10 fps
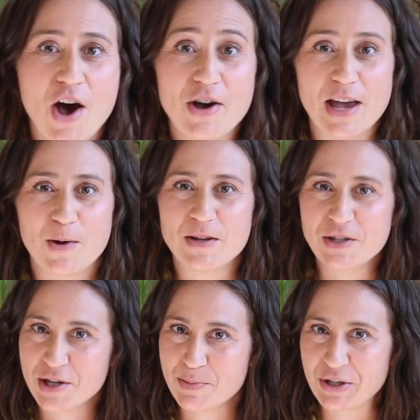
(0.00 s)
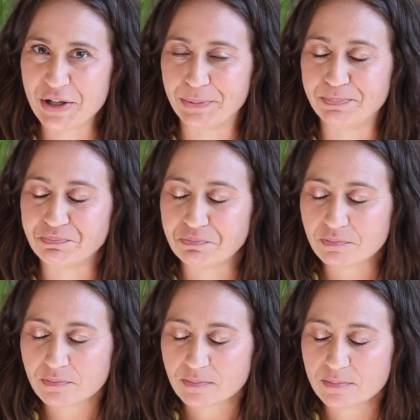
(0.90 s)
Okay, question number 2.
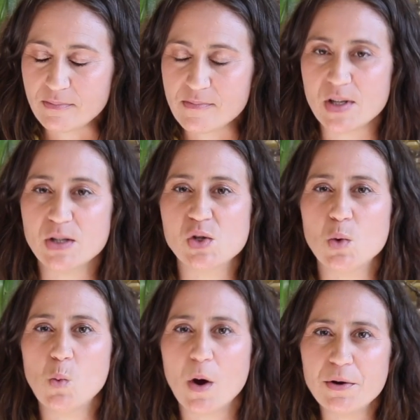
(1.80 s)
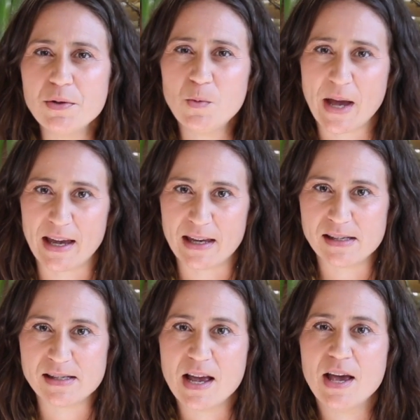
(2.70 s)
So what are the
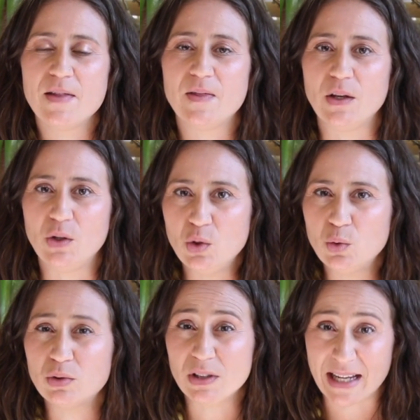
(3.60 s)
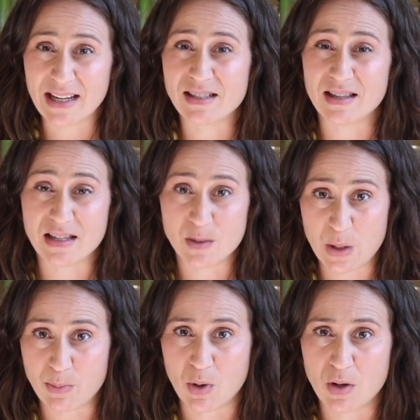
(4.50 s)
ways that you relate to these
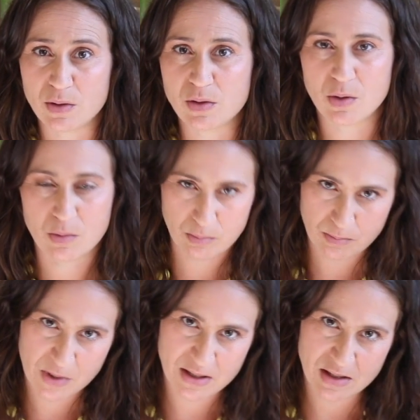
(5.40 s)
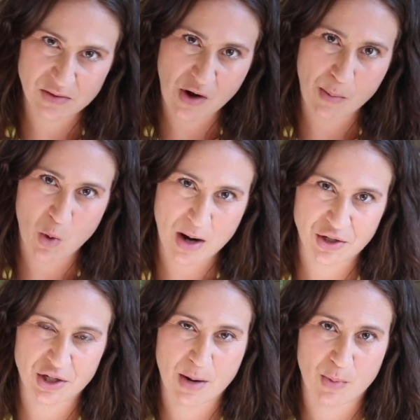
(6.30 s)
people? So this is from
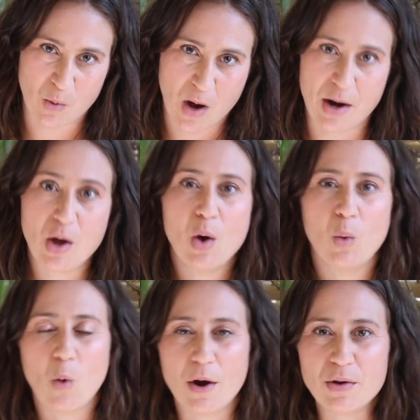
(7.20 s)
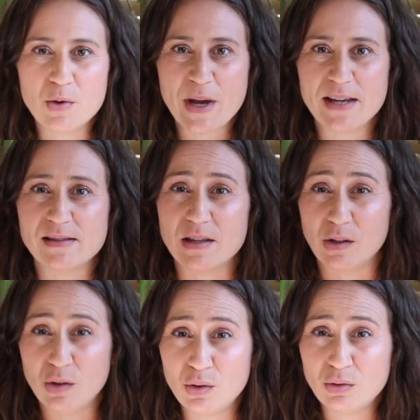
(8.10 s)
question number 1. What are the ways
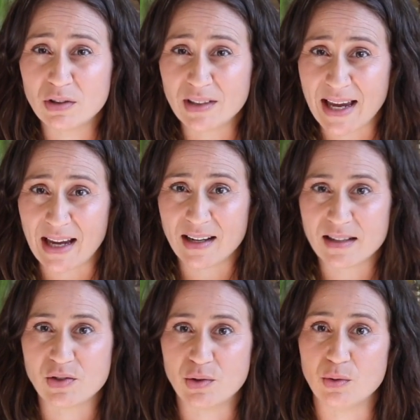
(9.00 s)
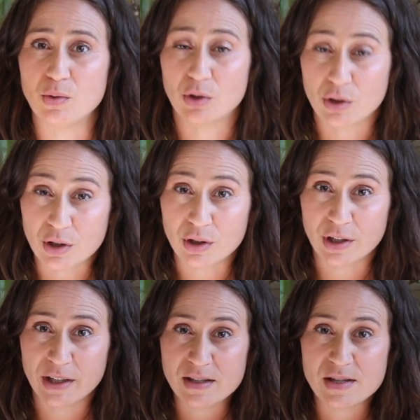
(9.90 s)
that you relate to your
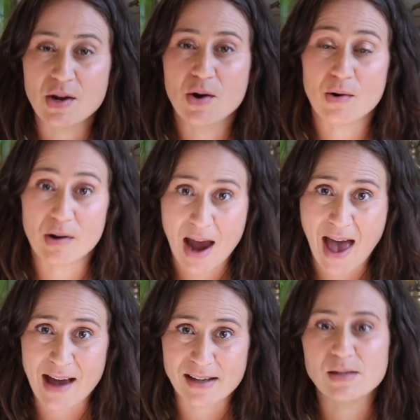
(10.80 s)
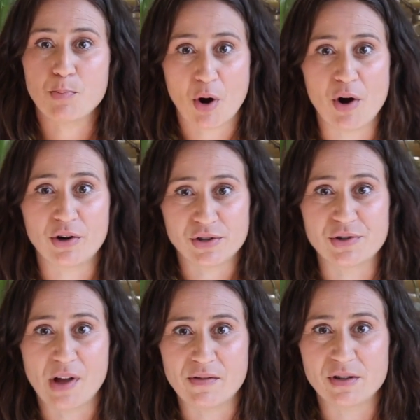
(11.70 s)
current or ex partners
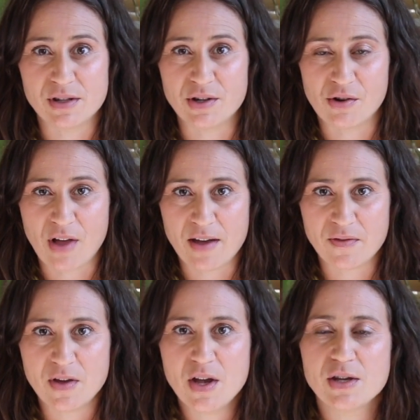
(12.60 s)
or lovers in your life?